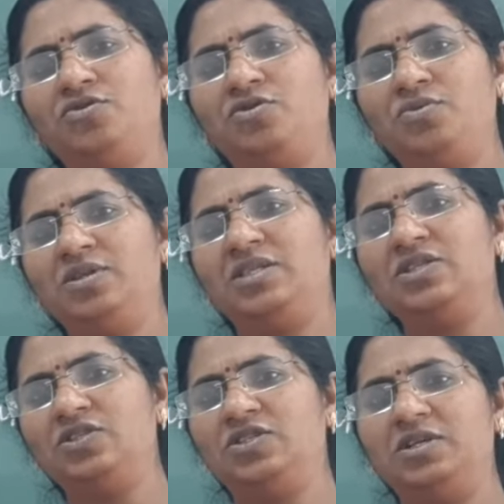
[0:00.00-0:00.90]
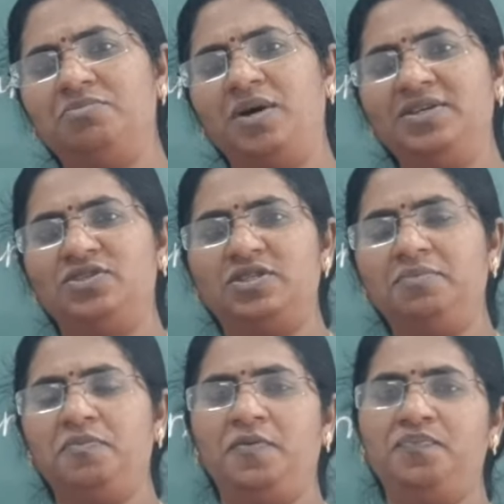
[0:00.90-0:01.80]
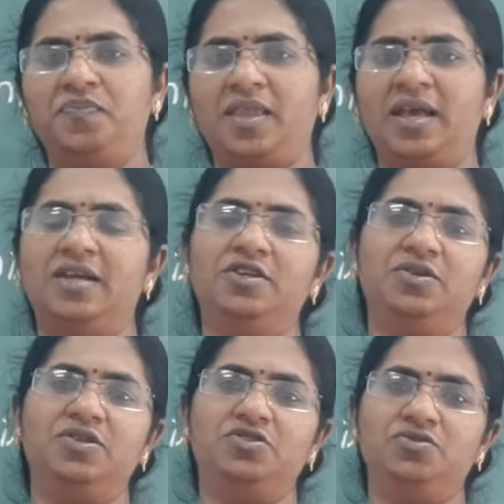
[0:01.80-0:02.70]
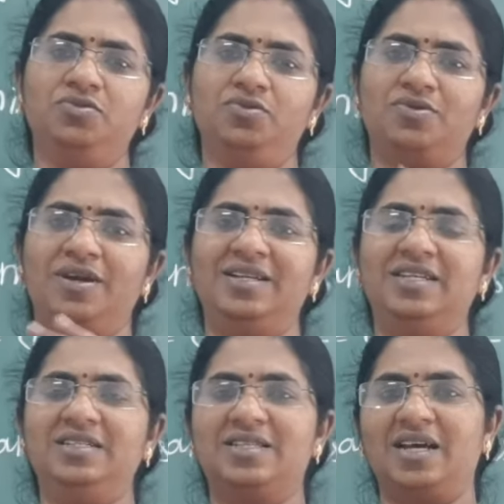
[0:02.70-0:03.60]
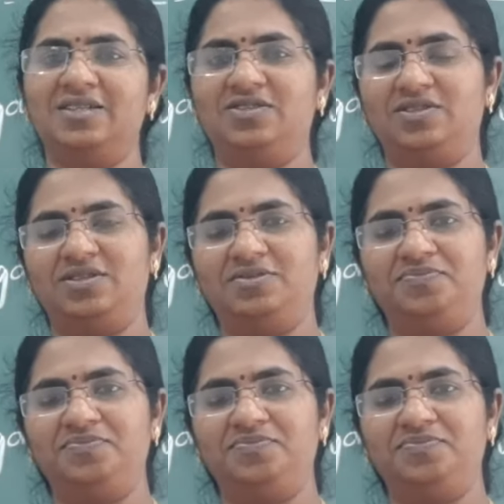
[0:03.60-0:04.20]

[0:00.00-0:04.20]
through it step by step and you need to write its answer.